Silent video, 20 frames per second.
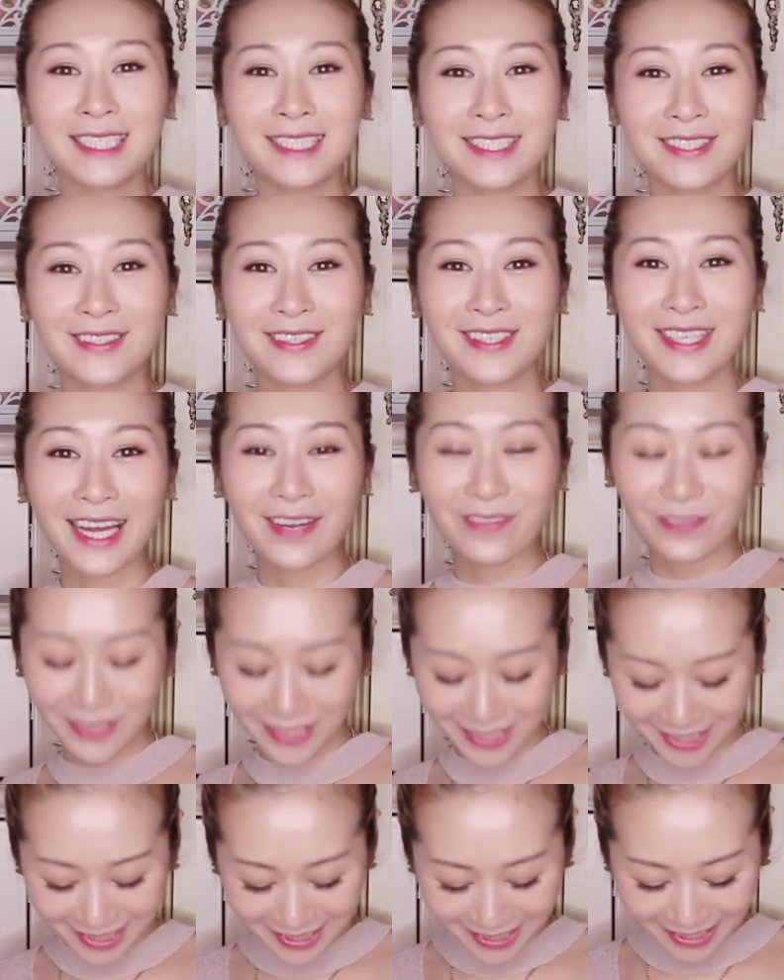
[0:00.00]
So that
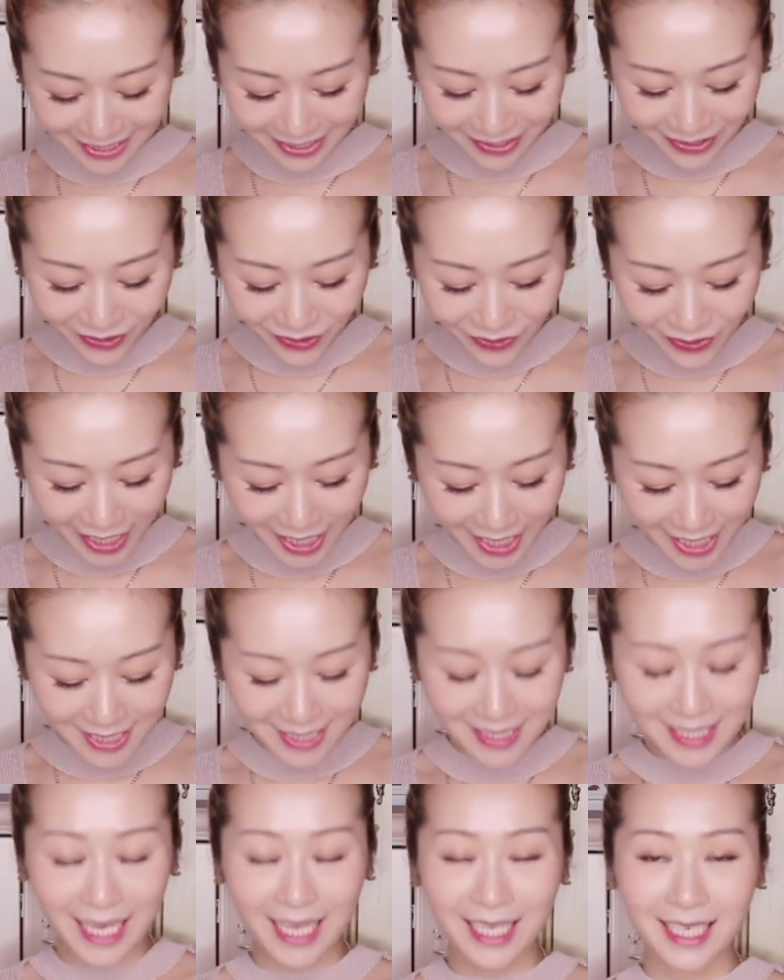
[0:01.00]
was the little O
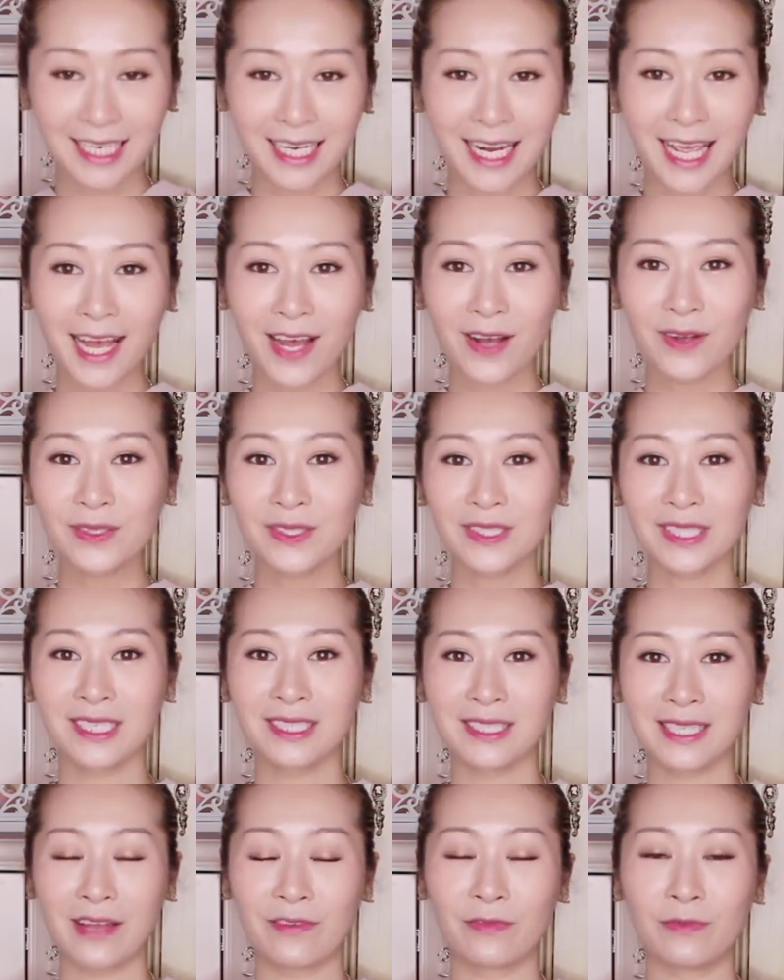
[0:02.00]
case, and now
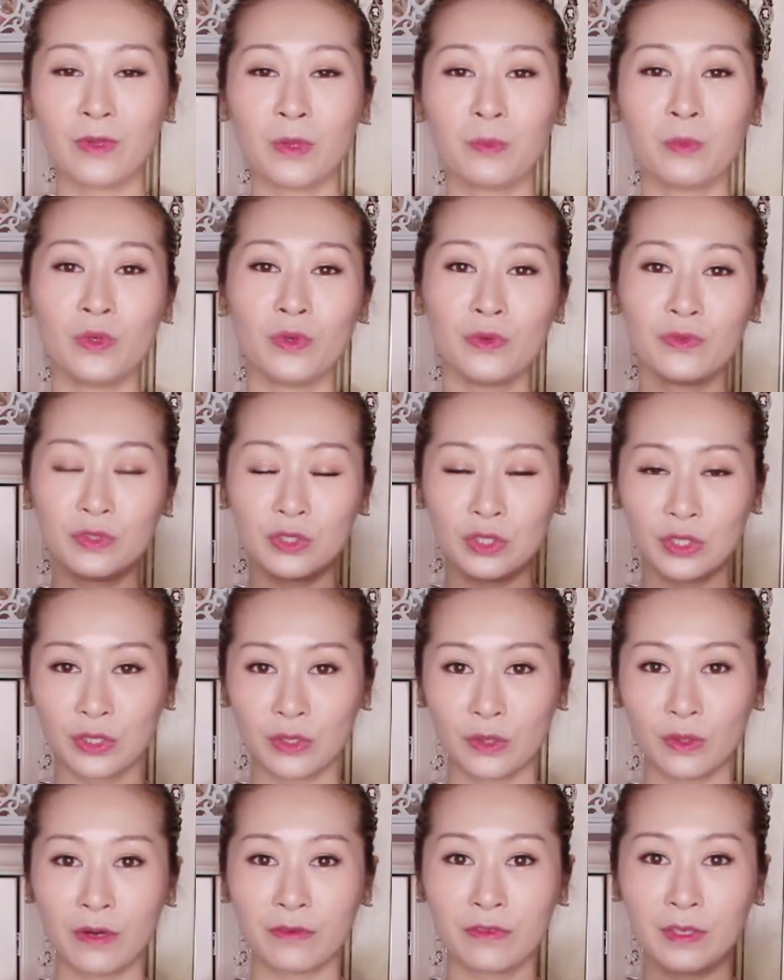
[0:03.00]
since I've removed
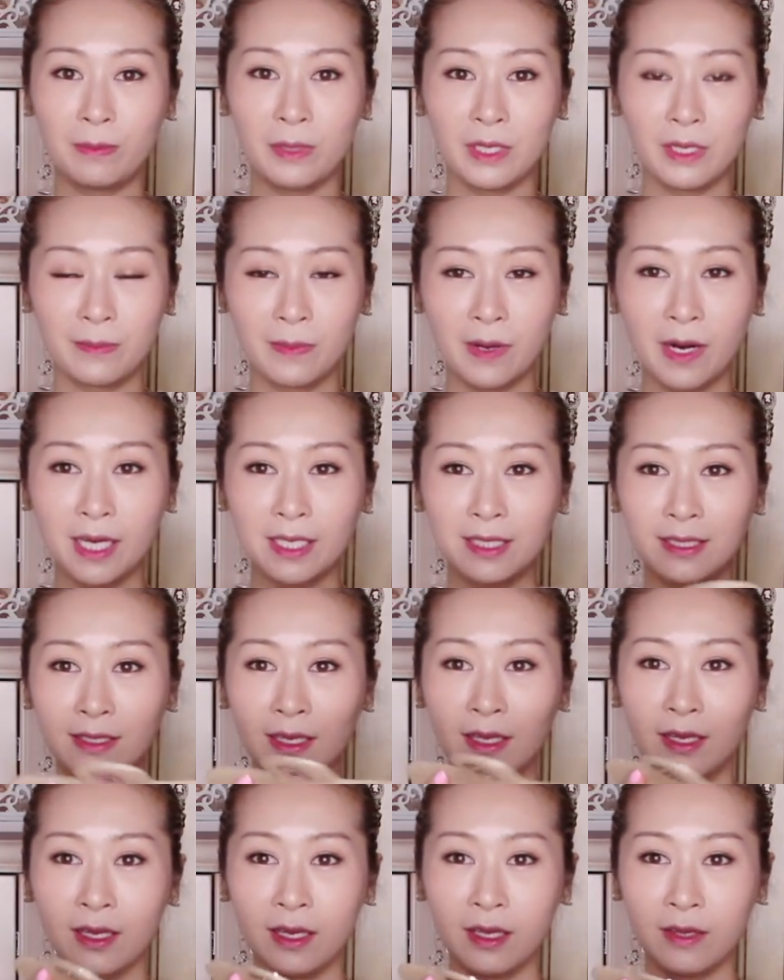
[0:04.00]
two of the bigger
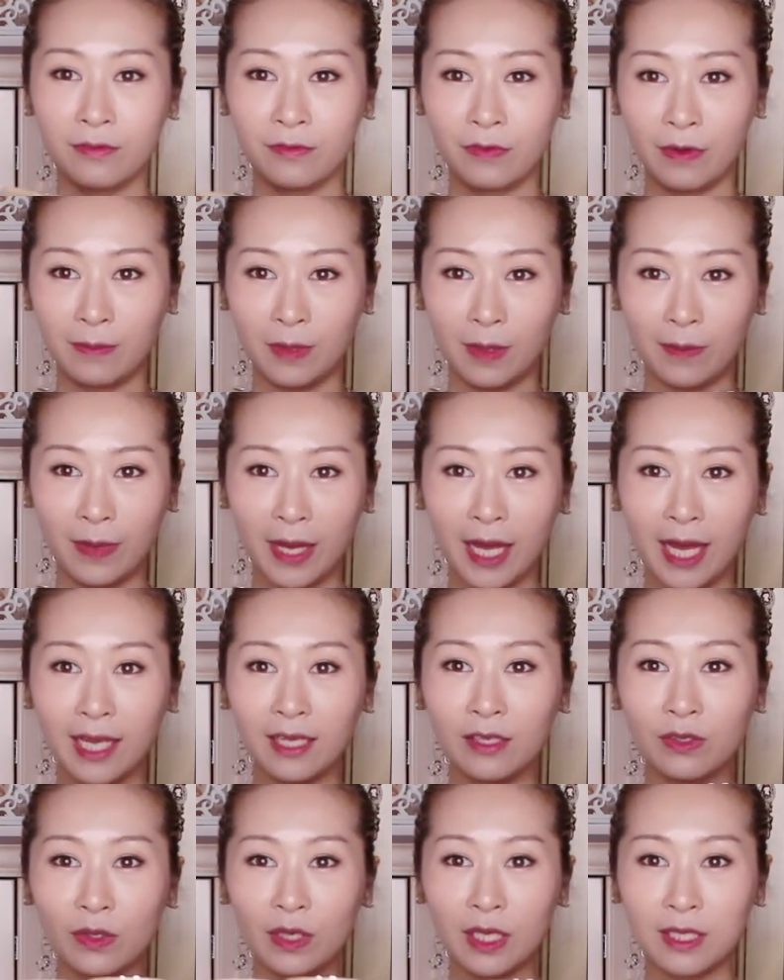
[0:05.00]
parts from the
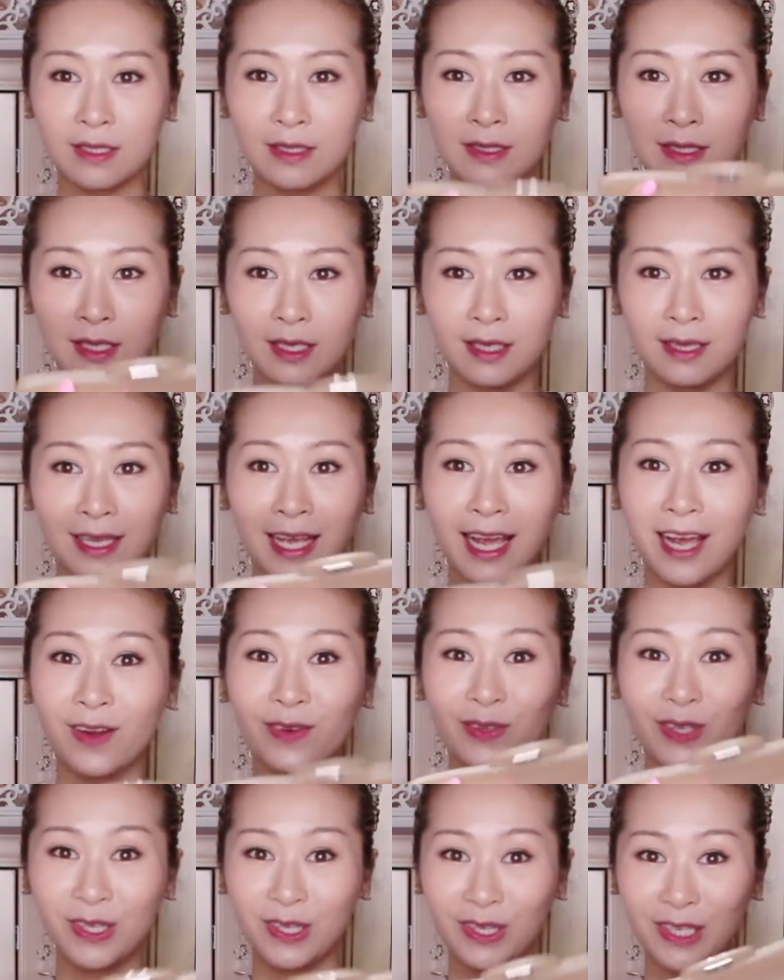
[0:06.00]
back, you can see
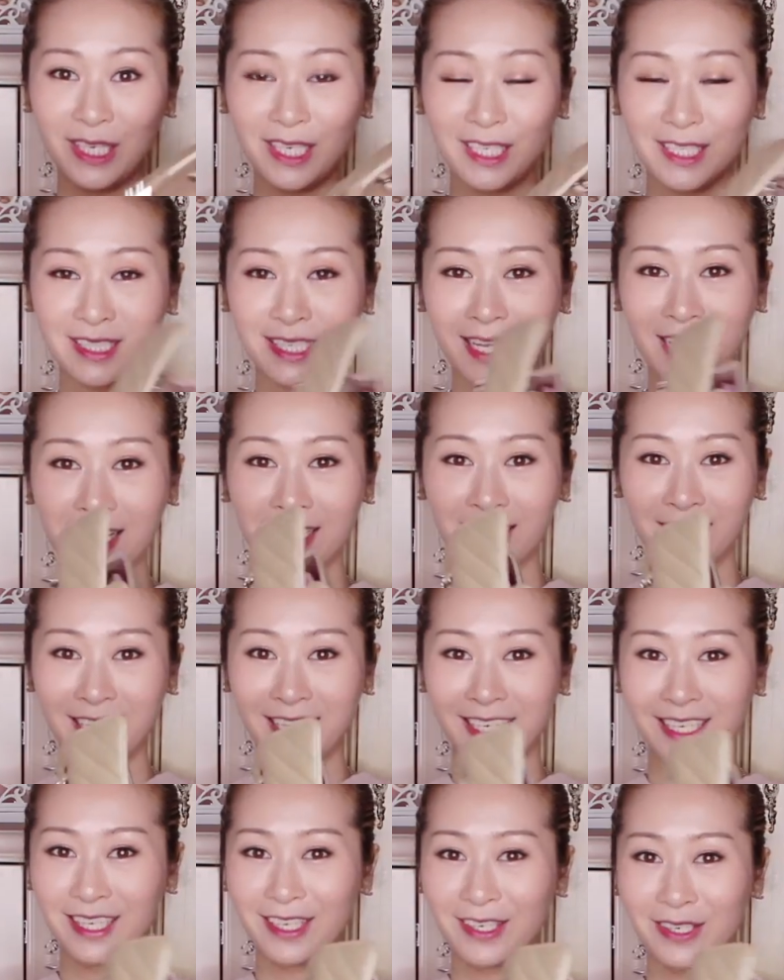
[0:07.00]
now the things are
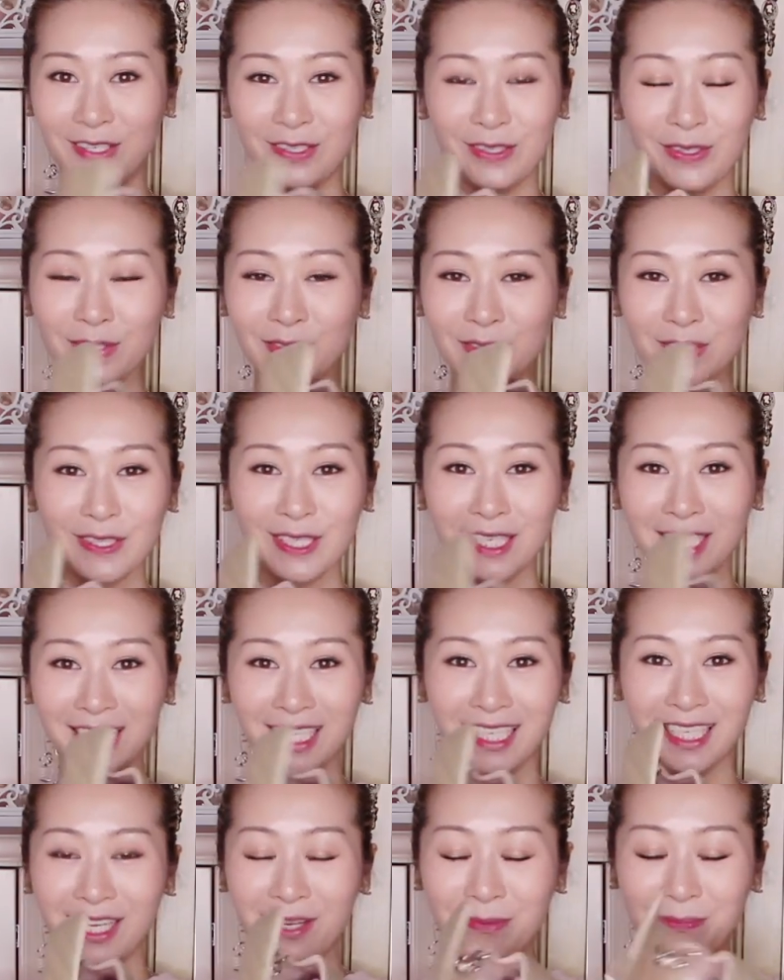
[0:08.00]
getting loose,
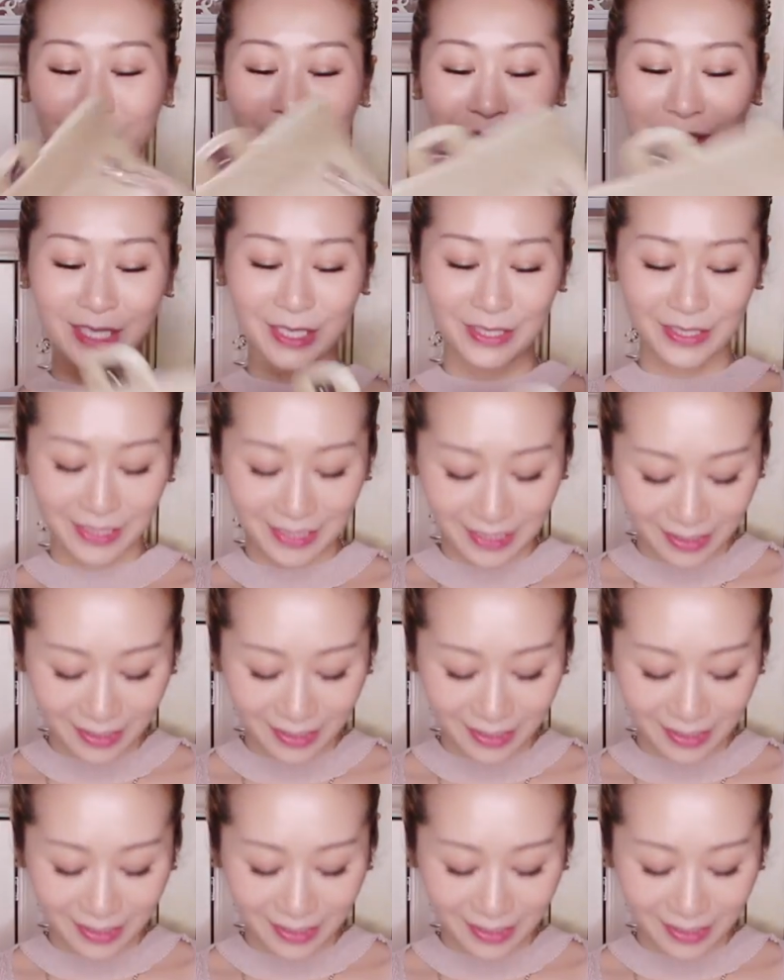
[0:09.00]
but there's